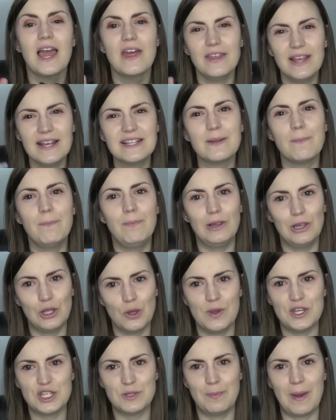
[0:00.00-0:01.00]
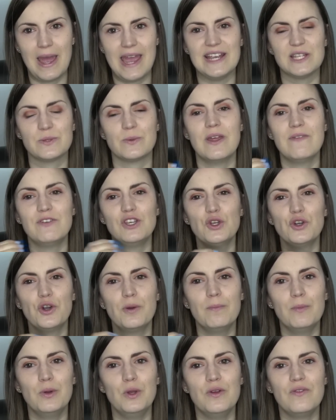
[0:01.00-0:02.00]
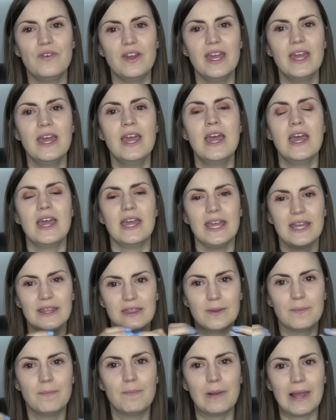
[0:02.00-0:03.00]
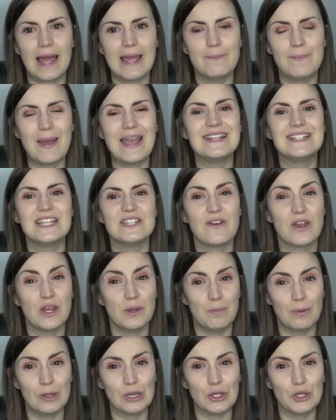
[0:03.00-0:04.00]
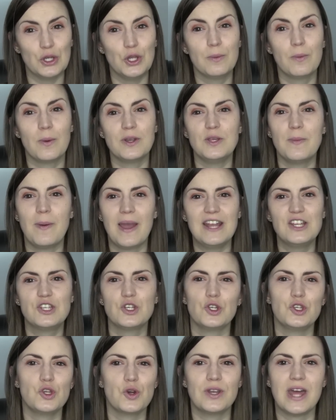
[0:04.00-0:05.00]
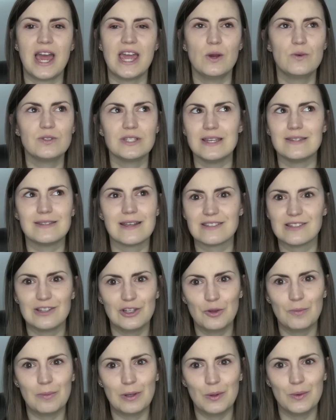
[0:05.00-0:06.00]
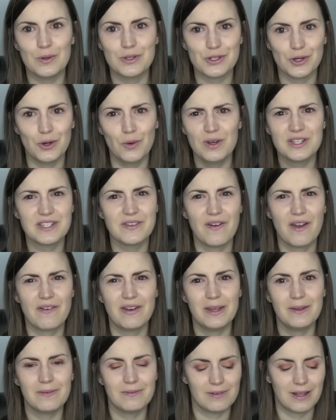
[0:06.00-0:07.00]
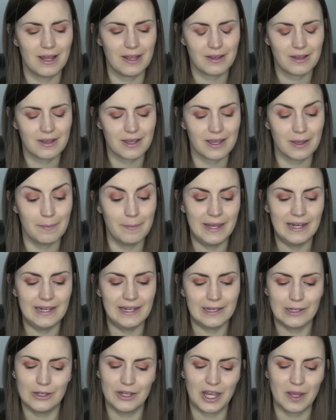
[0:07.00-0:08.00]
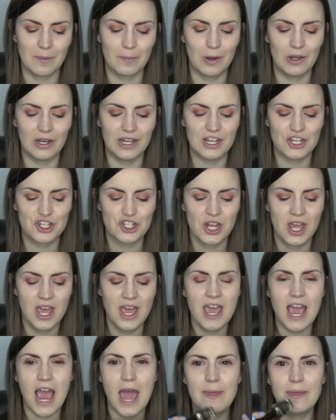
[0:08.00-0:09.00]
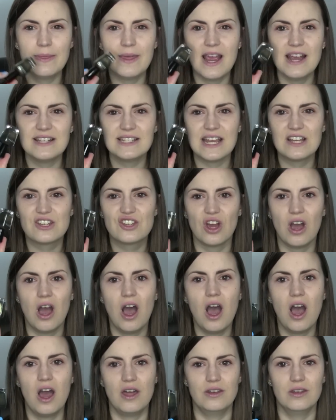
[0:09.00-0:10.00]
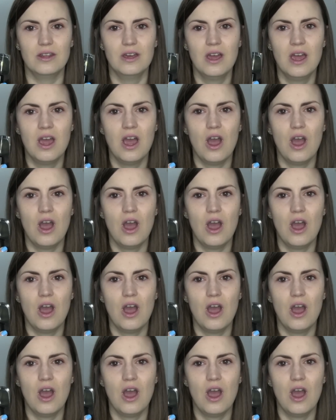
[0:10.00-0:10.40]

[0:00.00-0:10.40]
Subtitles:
it's a bluish base. Whenever you remove it, the black base is very blue. When you paint it in your nails, it doesn't look blue at all. It's a very like chameleon looking polish. And then there is a ton